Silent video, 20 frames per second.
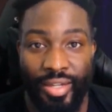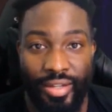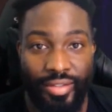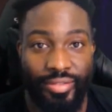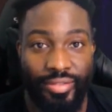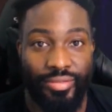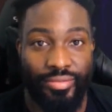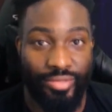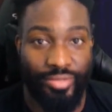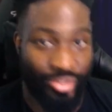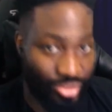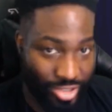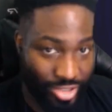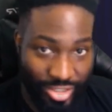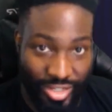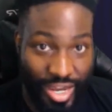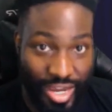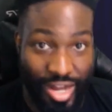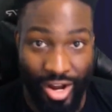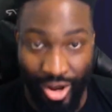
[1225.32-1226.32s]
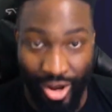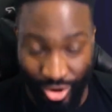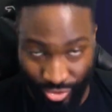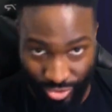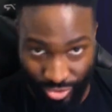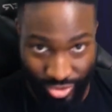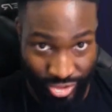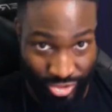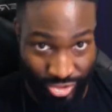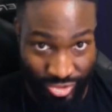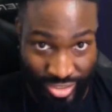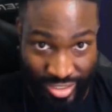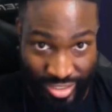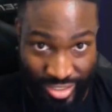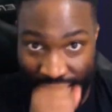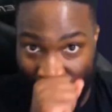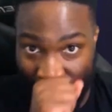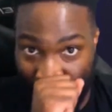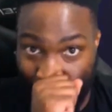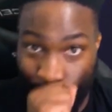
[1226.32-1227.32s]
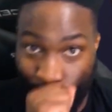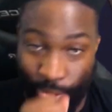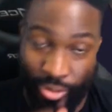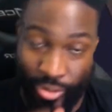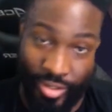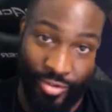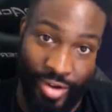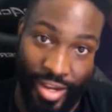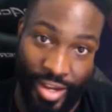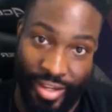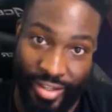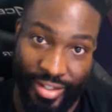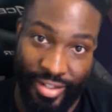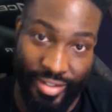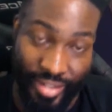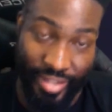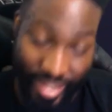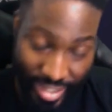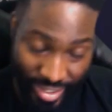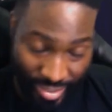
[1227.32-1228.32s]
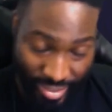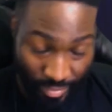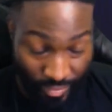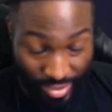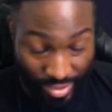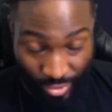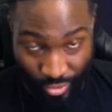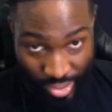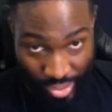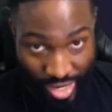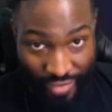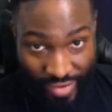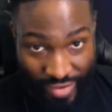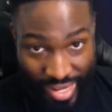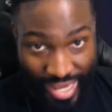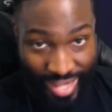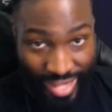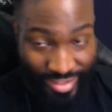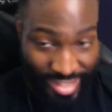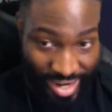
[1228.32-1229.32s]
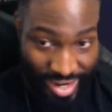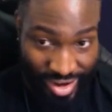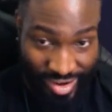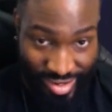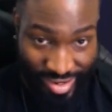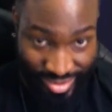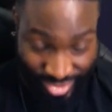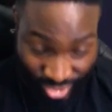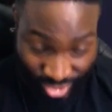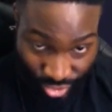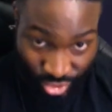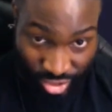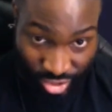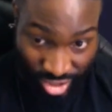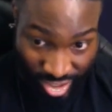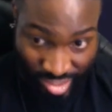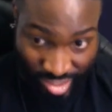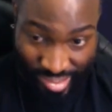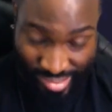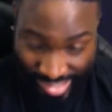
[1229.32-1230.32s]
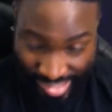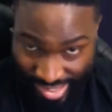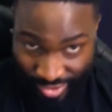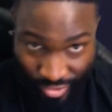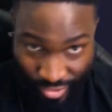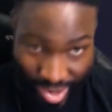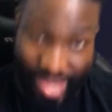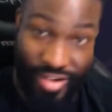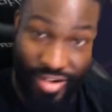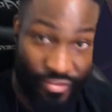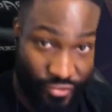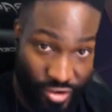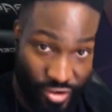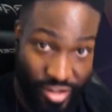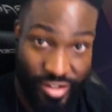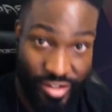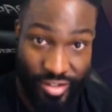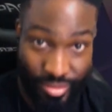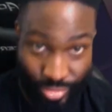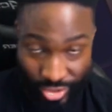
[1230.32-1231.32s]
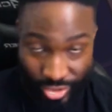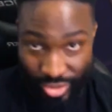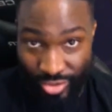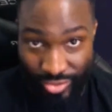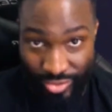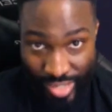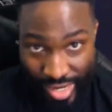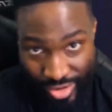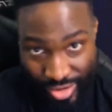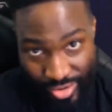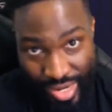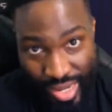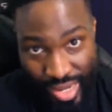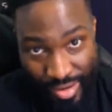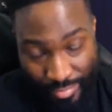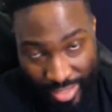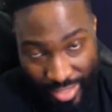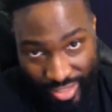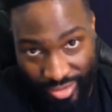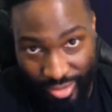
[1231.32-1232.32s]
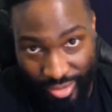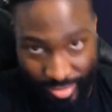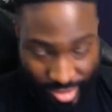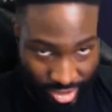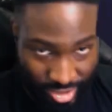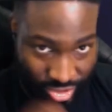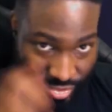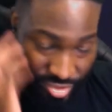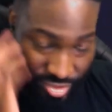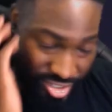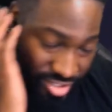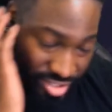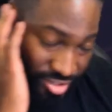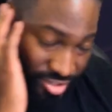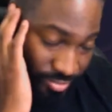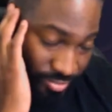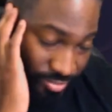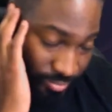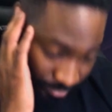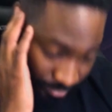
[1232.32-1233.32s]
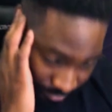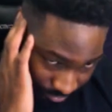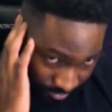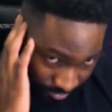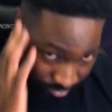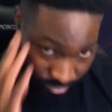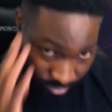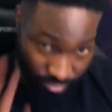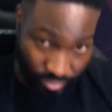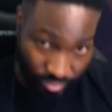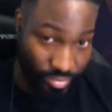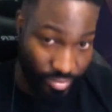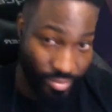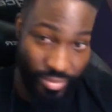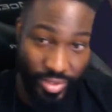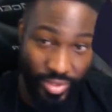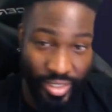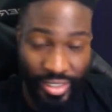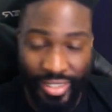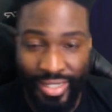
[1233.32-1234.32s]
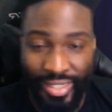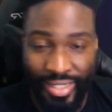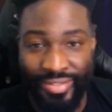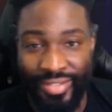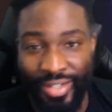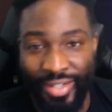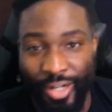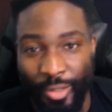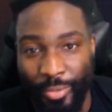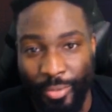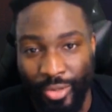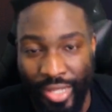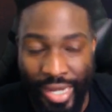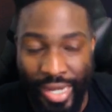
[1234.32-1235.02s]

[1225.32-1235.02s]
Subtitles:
And you just gotta hold it, right? And whatever anti-air they do, you're gonna land right in front of them. So now you got a mix-up situation, and that's terrible.